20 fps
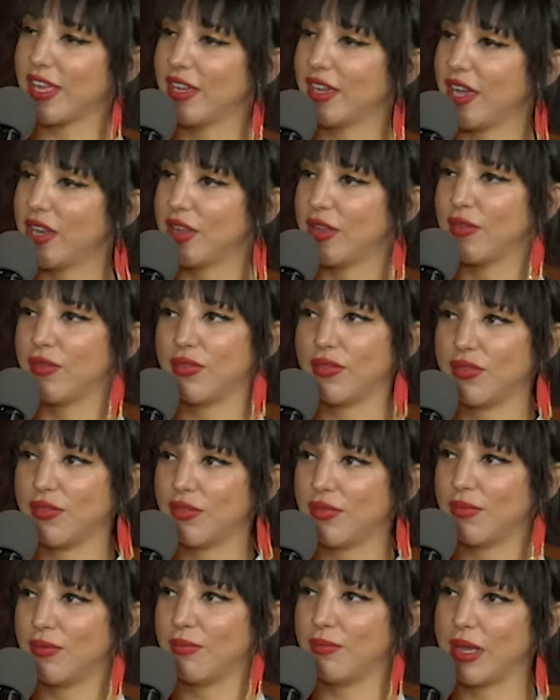kind of
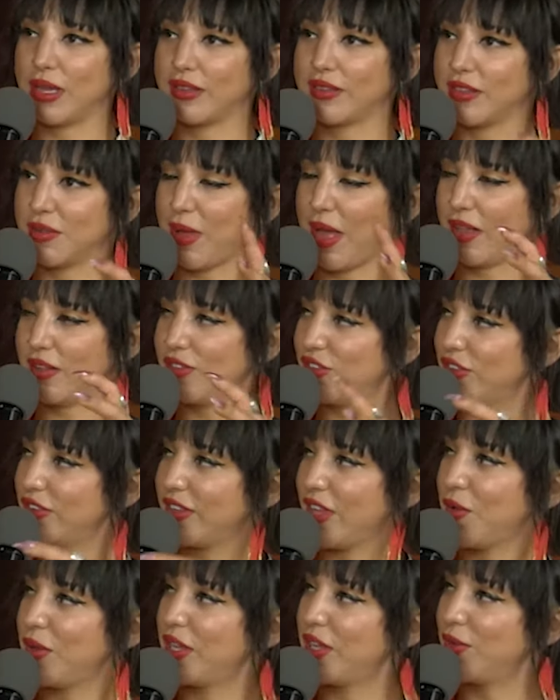mix and master. Is
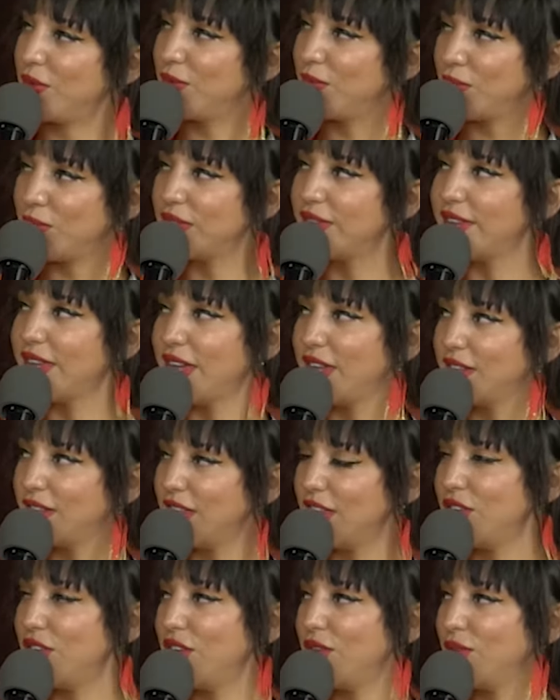that what you would say
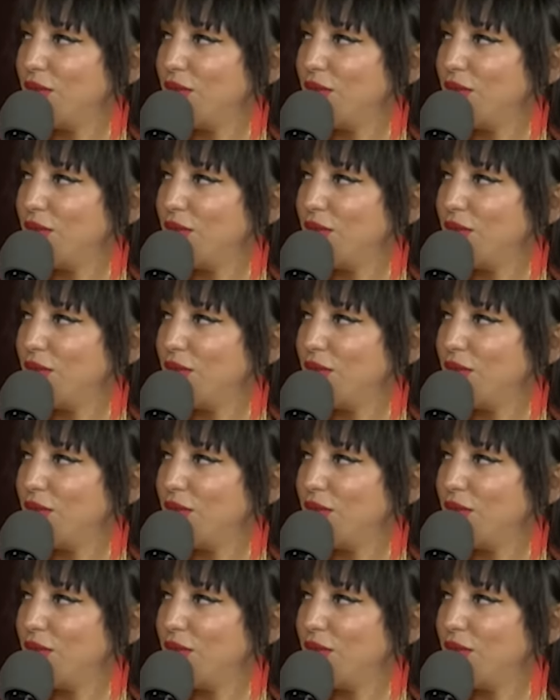that you do